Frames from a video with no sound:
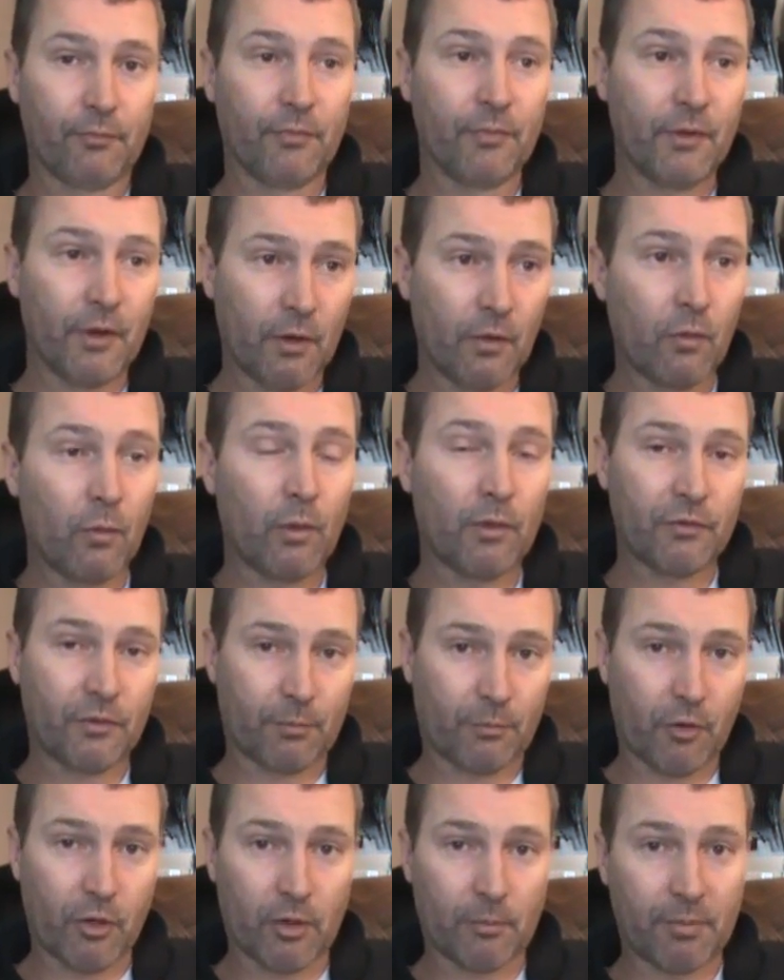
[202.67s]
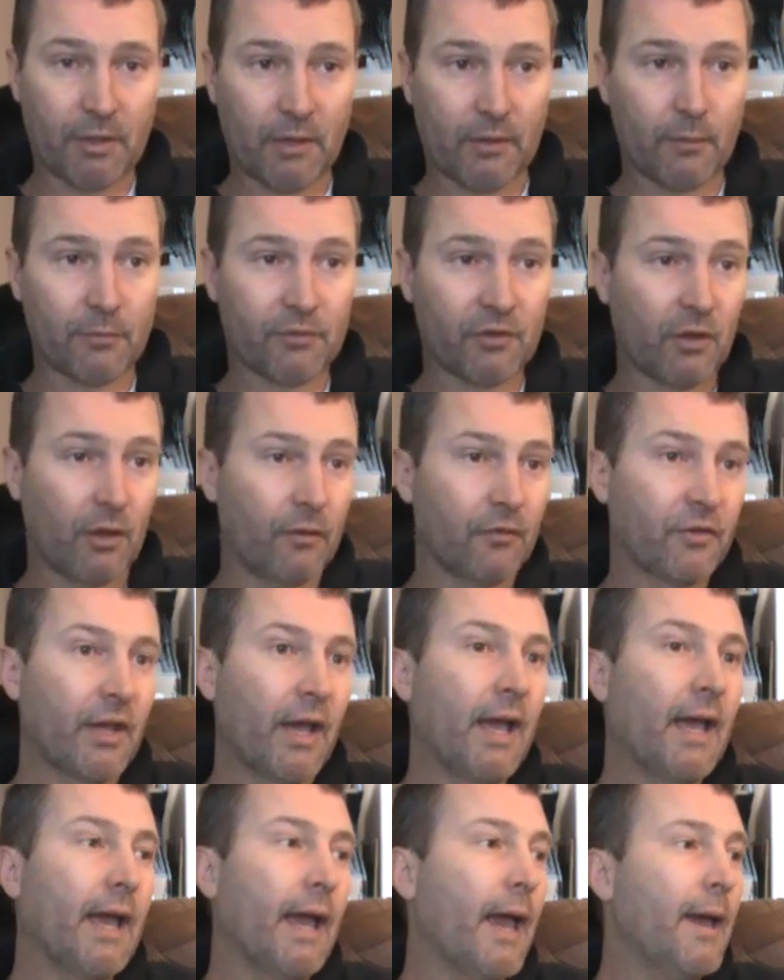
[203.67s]
They're the ones that brought upon themselves.
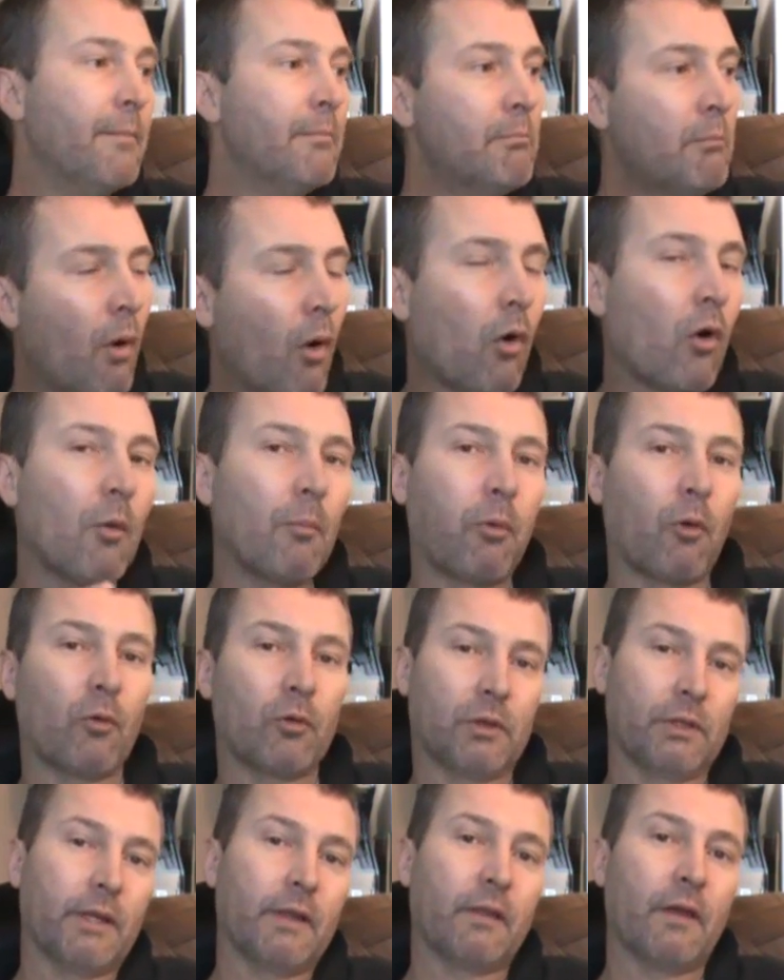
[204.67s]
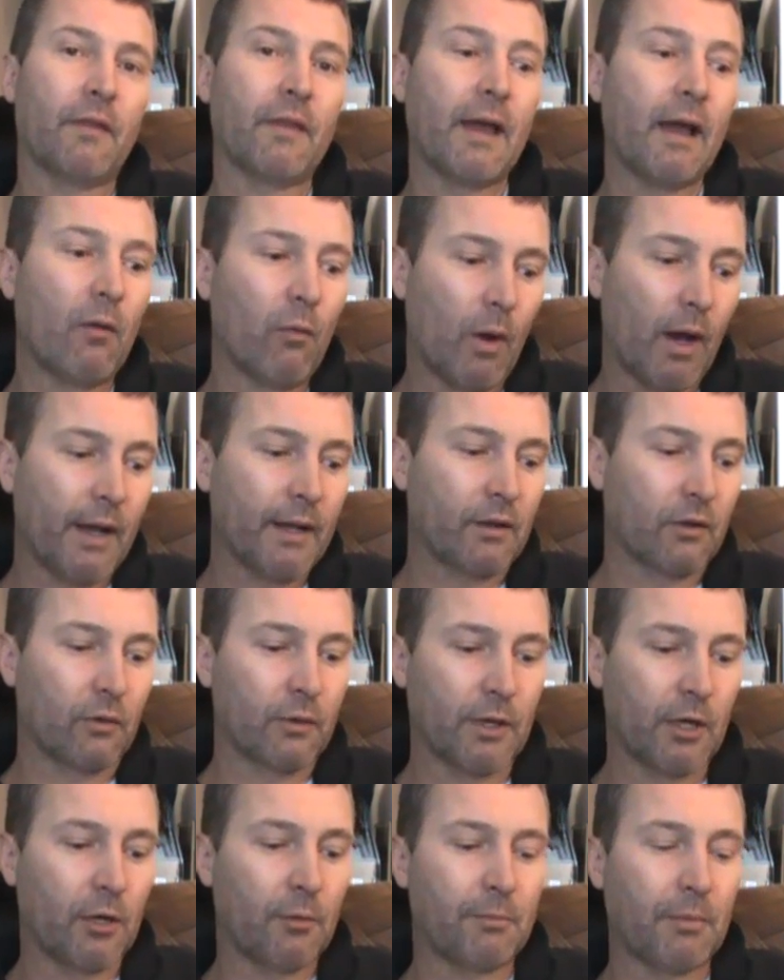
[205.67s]
And more importantly than that, why I
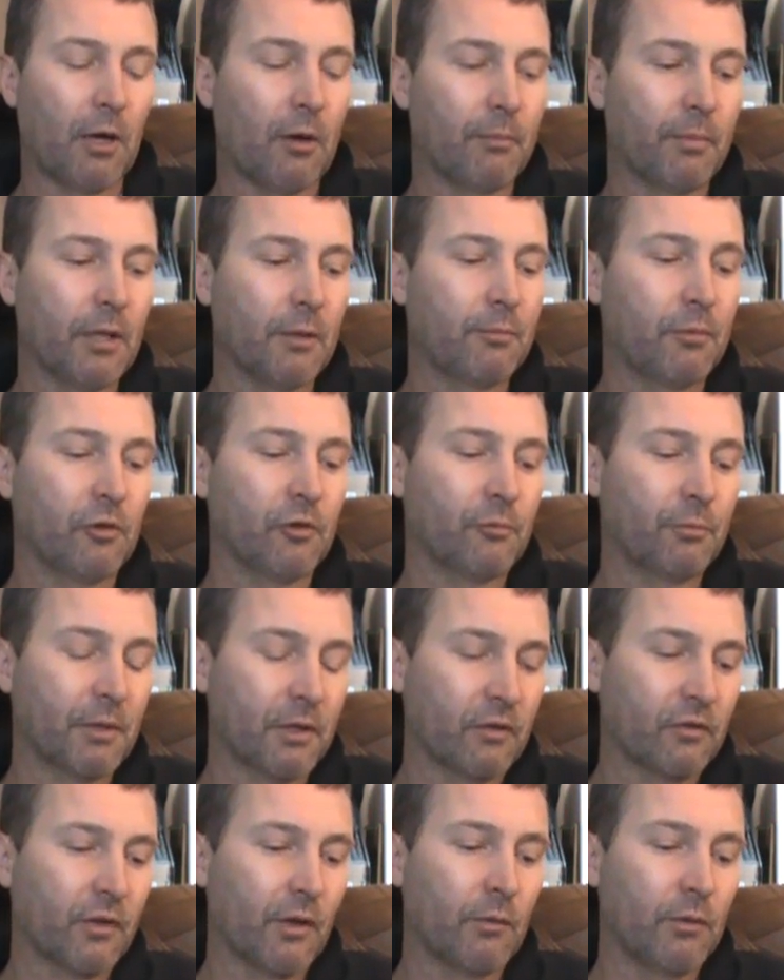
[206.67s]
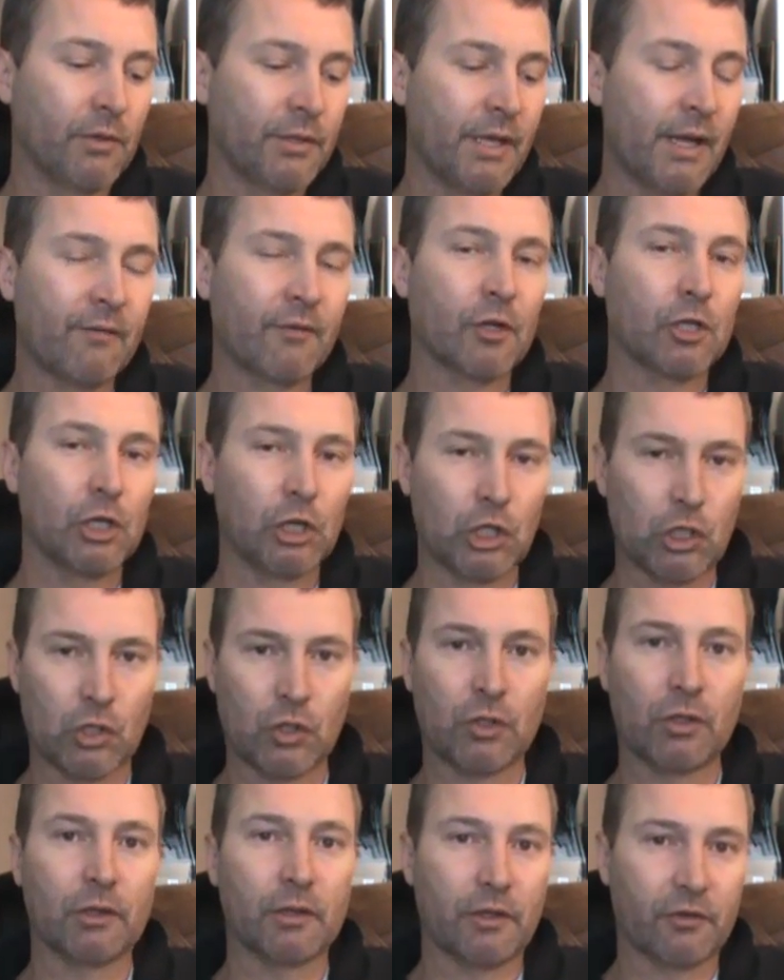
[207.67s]
don't help out people is because they will never
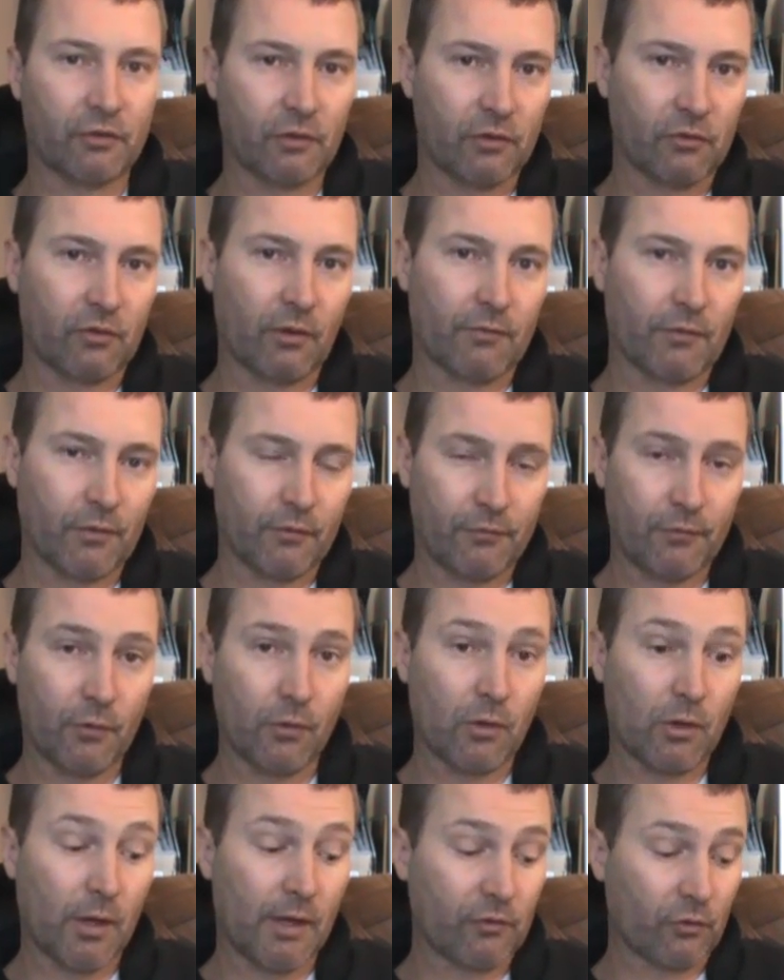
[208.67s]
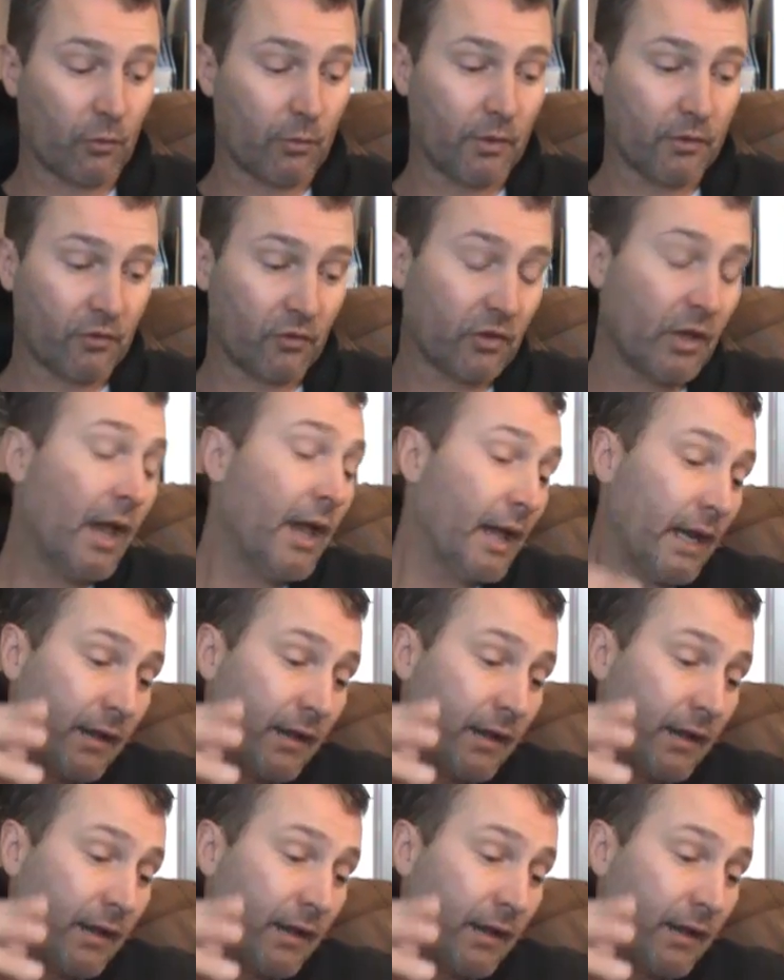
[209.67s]
learn unless they suffer the full consequences.